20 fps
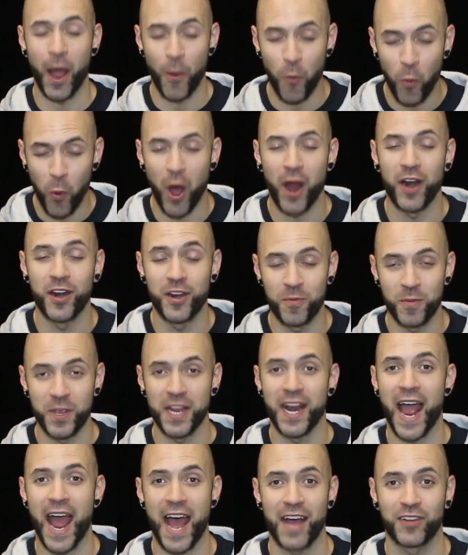I wanted to be
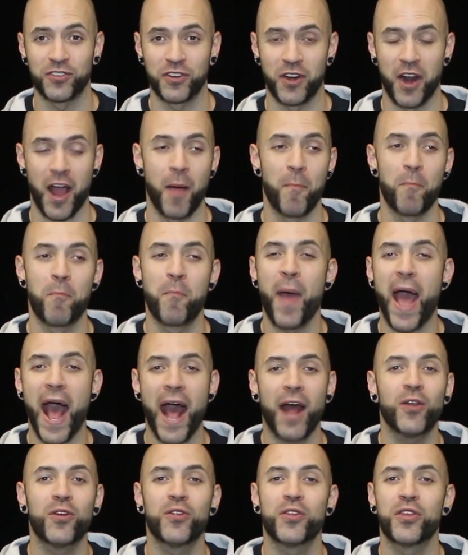an astronaut,
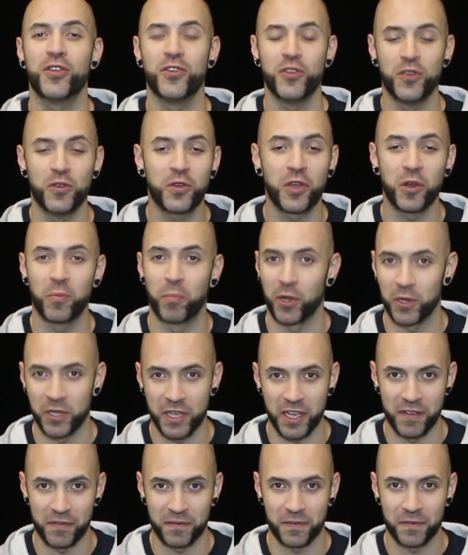badder than you could
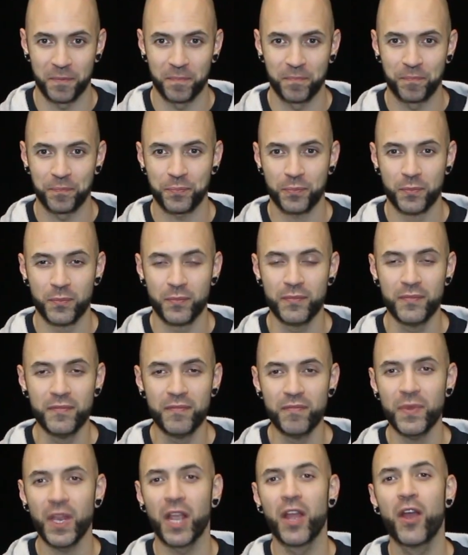believe.
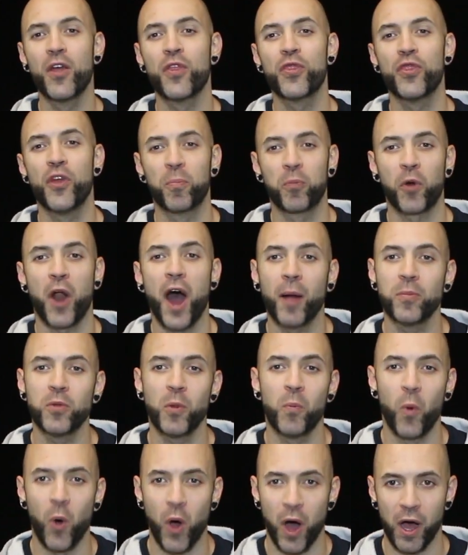The
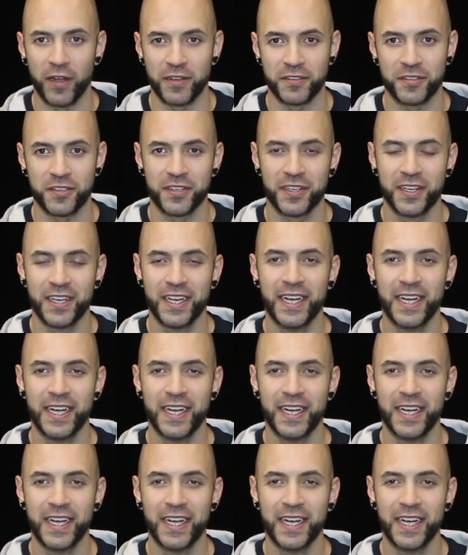problem was